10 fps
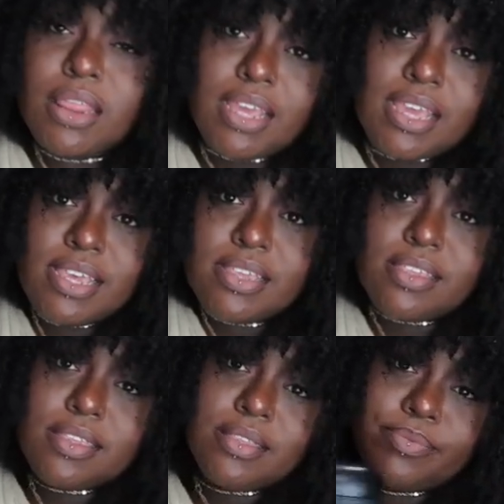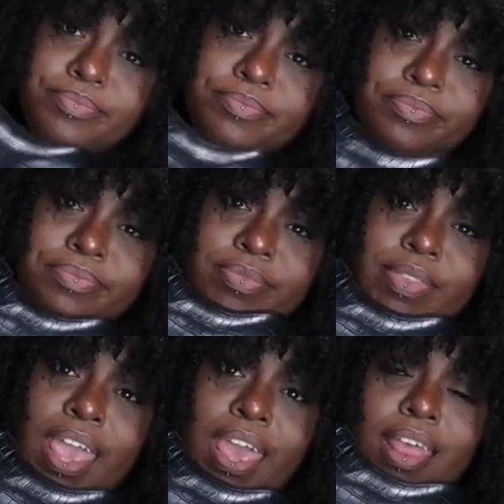These,
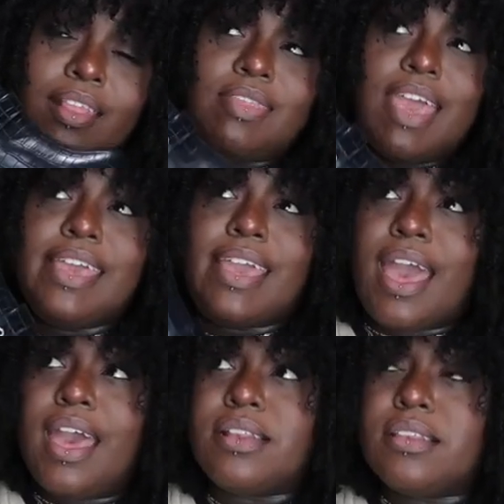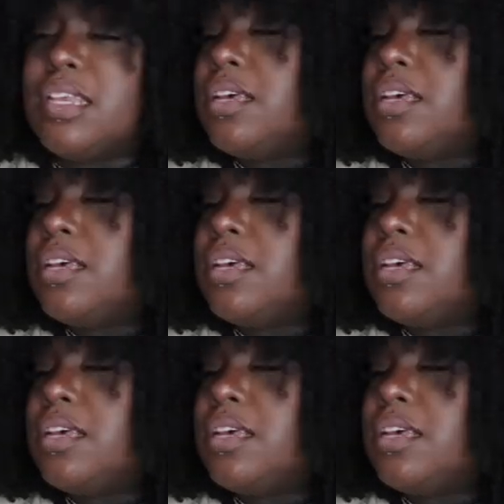they get